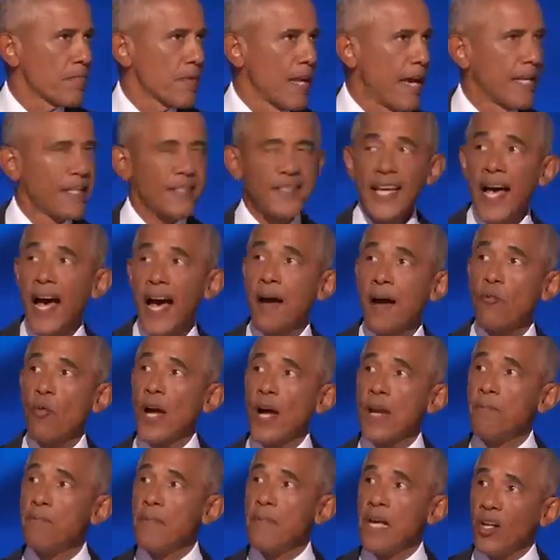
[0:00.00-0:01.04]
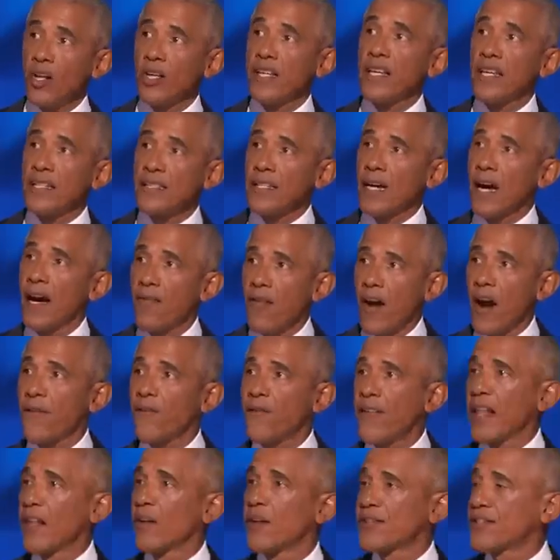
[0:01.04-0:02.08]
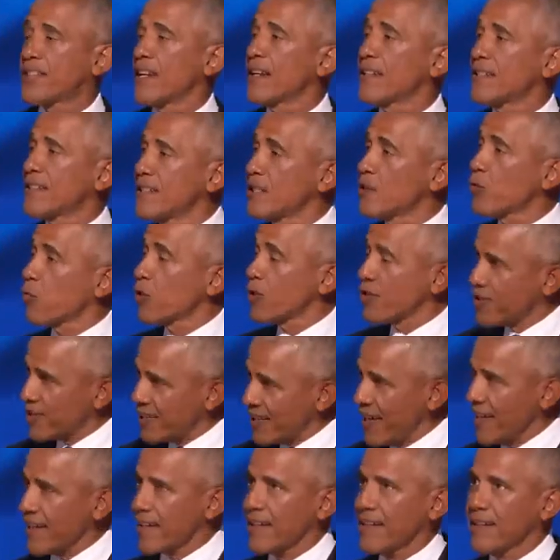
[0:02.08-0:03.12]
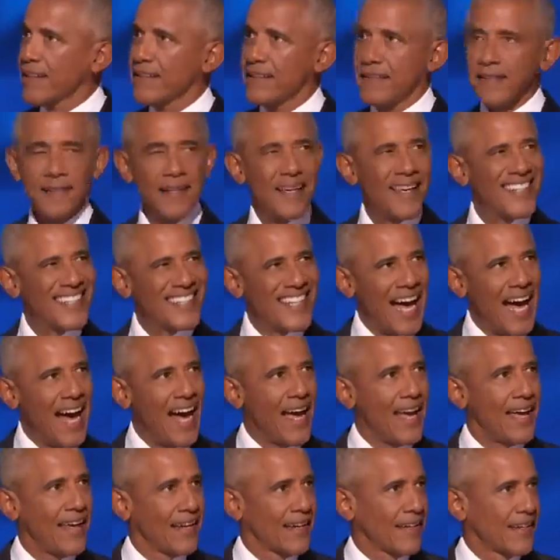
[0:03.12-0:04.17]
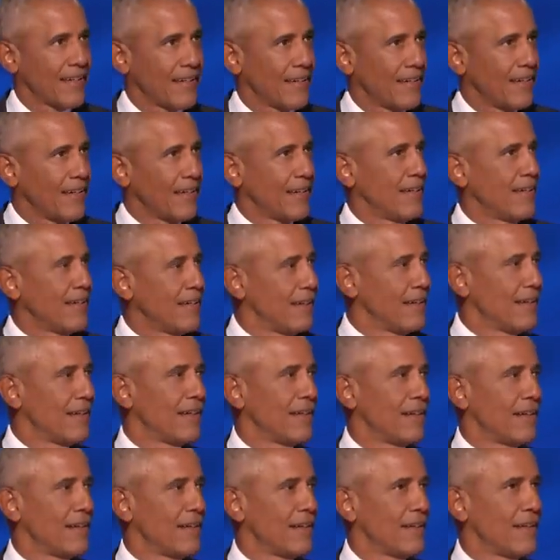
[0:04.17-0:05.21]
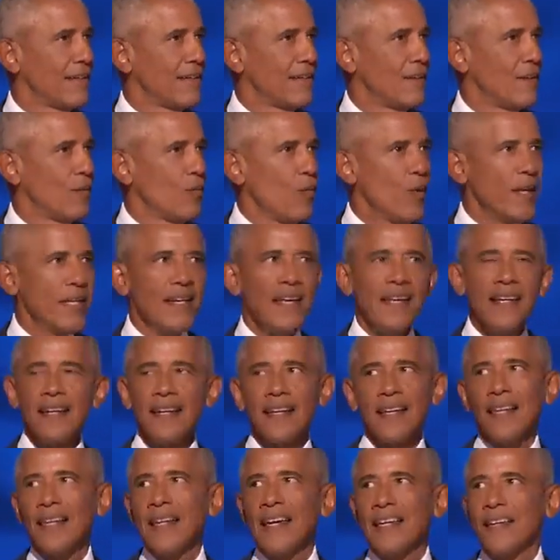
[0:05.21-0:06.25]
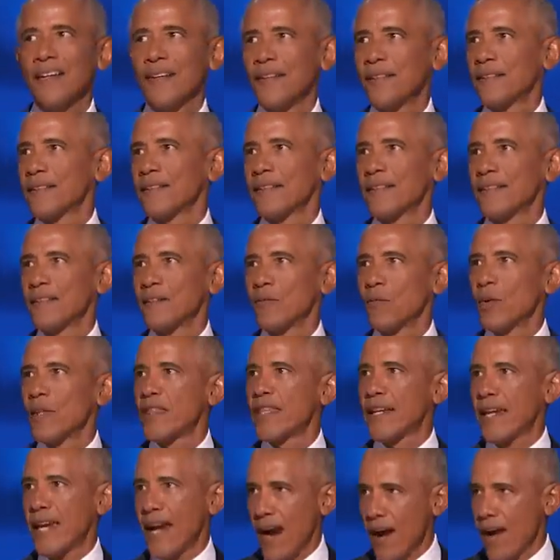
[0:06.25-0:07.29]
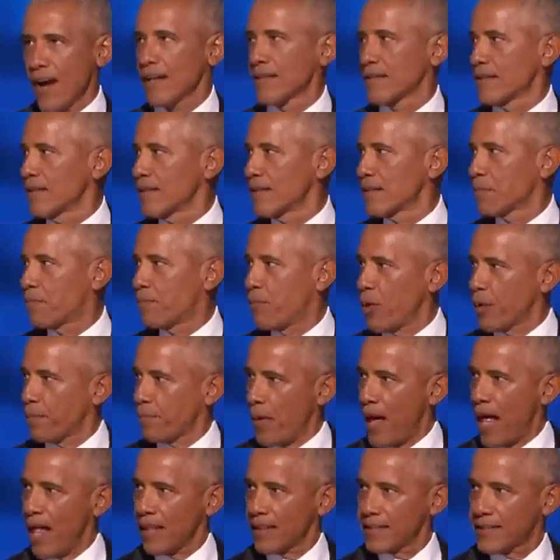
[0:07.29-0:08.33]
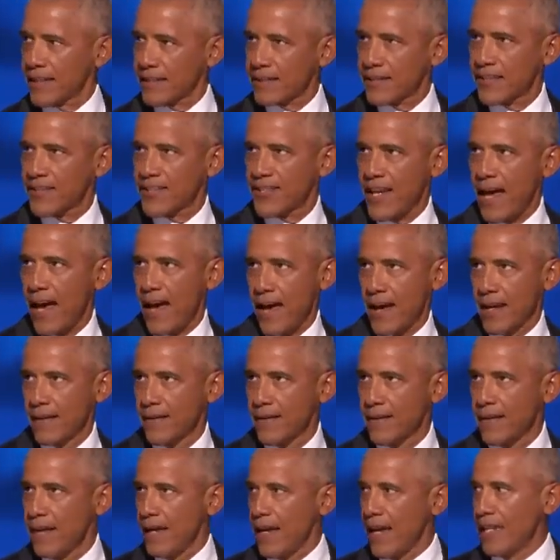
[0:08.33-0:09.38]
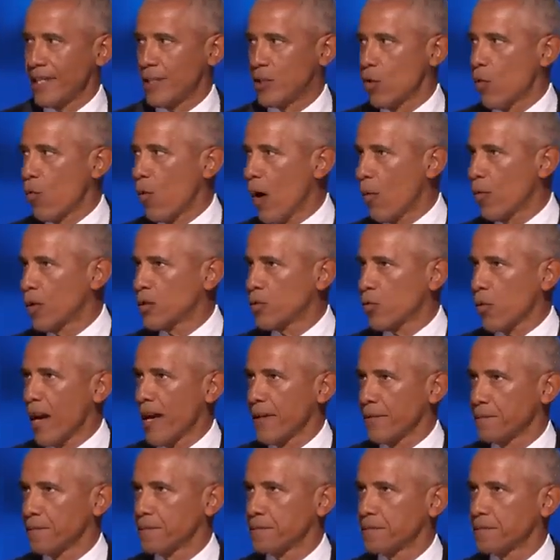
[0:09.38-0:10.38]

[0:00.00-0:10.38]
At a time when millions of our fellow citizens were sick and dying, we needed a leader with the character to put politics aside and do what was right.